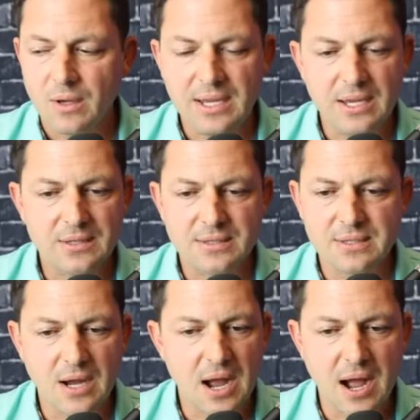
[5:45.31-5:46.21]
It's
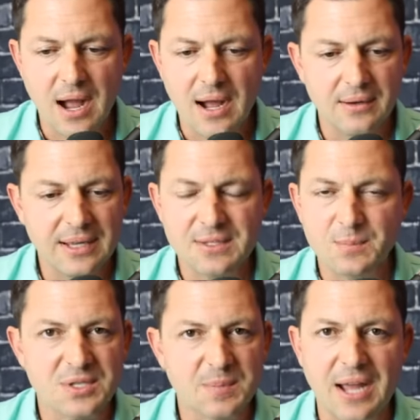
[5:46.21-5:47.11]
uh it's
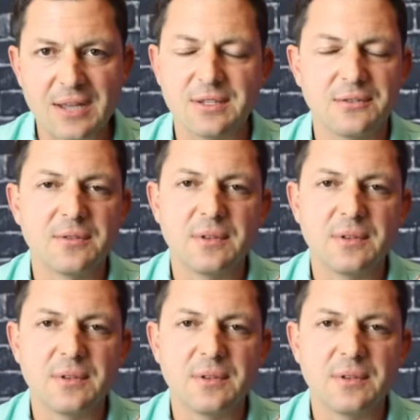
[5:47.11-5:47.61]
perspective.